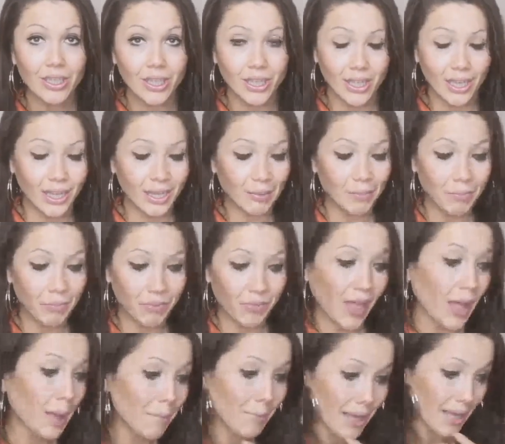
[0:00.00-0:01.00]

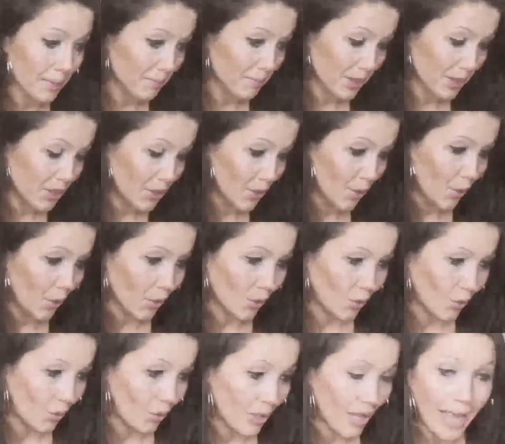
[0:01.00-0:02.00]
That might be
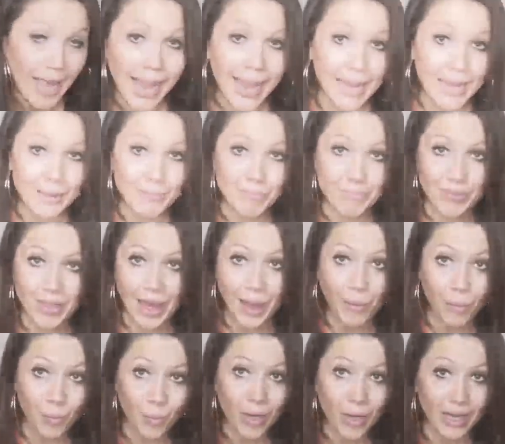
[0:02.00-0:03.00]
your aim
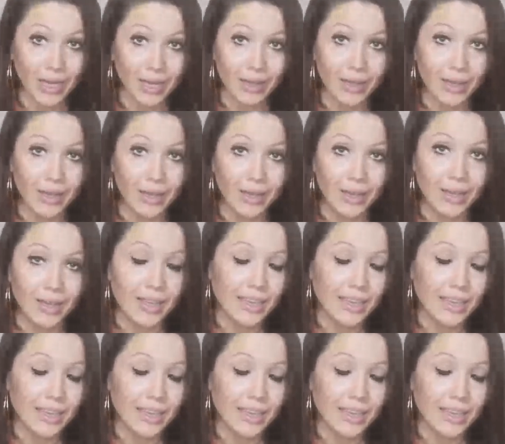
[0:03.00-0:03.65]
that week.